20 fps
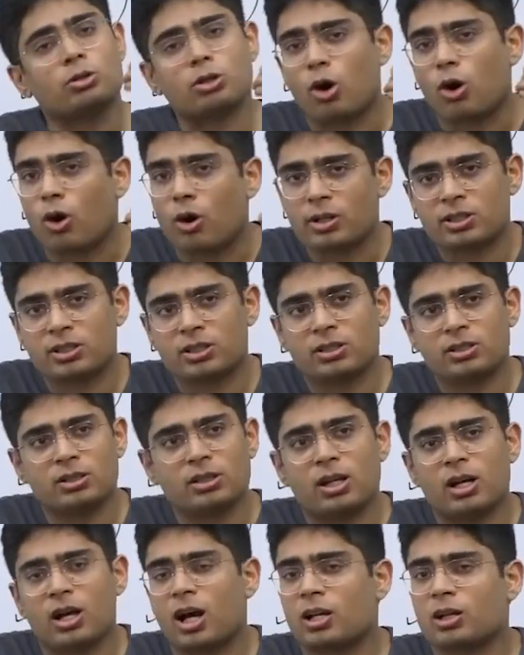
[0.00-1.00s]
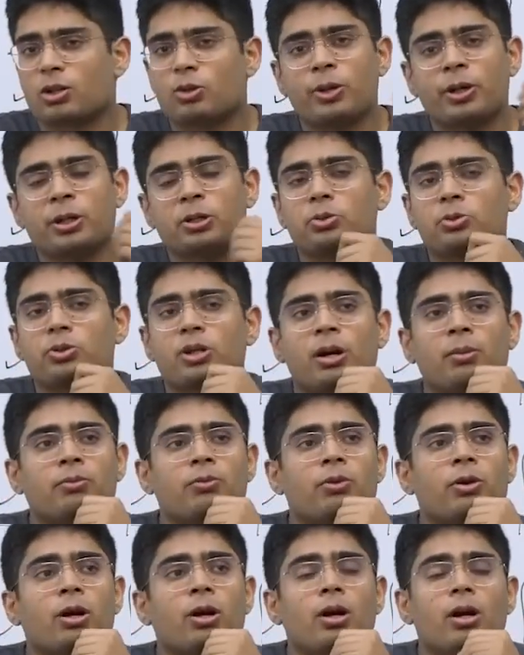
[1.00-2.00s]
thoughts are going to
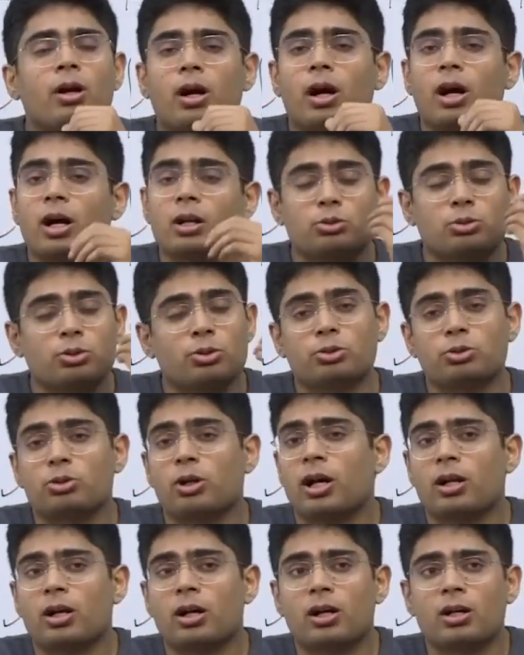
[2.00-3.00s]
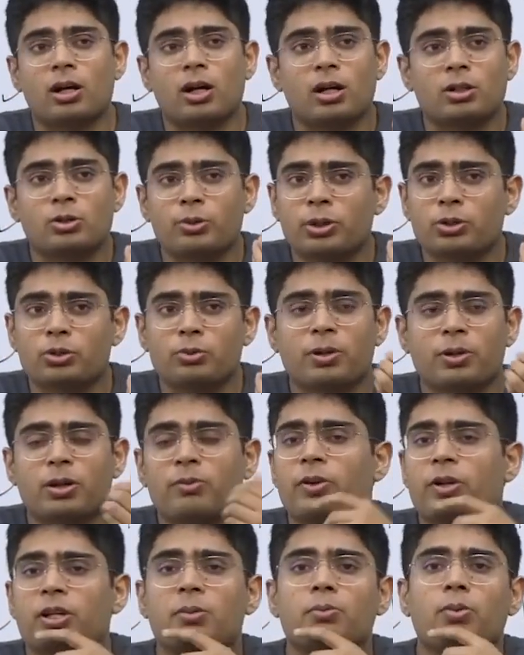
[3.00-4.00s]
come, are going to become
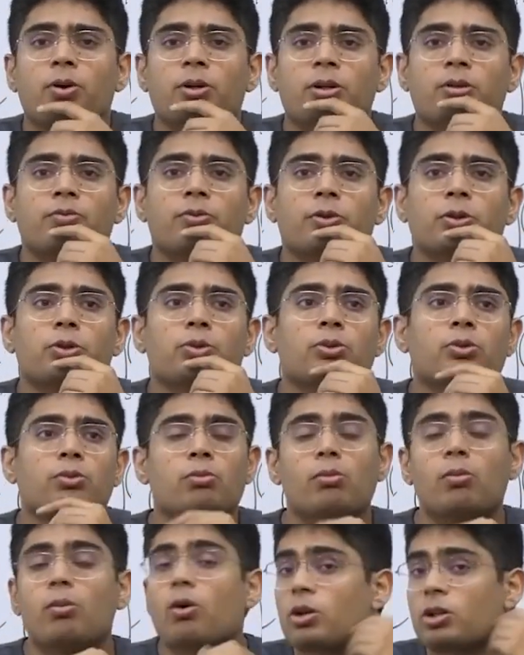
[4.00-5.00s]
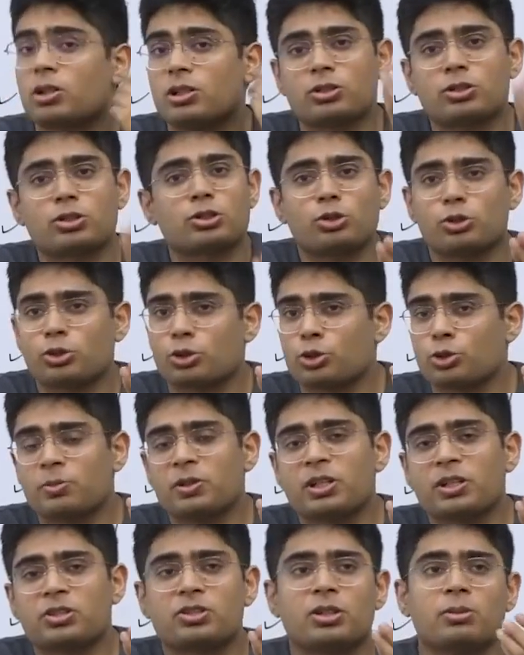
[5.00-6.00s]
very important for you. Models should
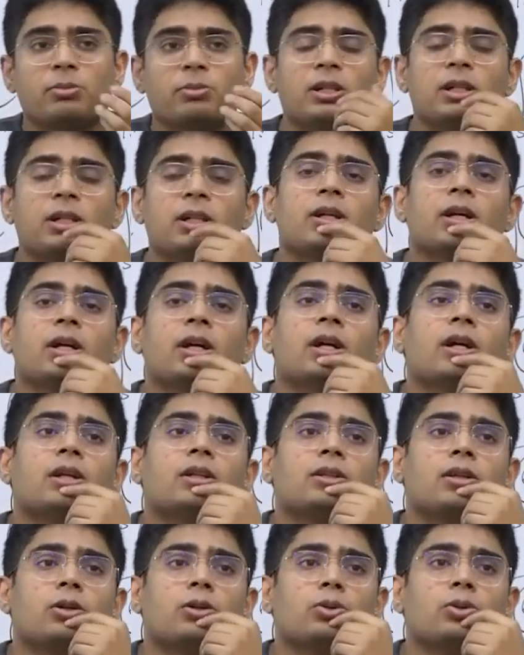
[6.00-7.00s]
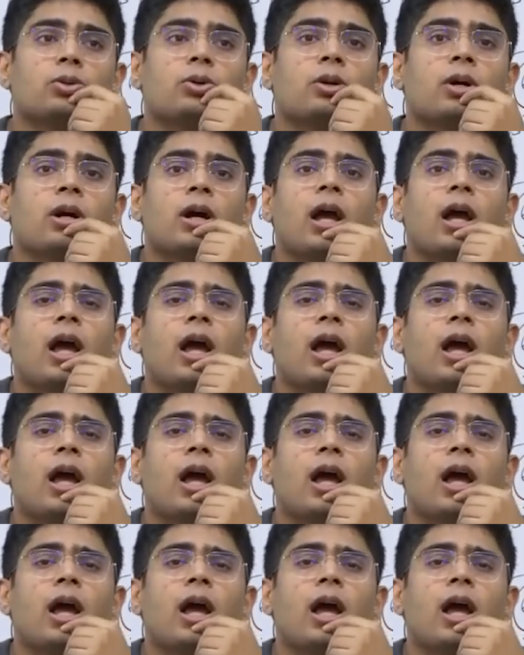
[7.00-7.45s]
be extremely thorough.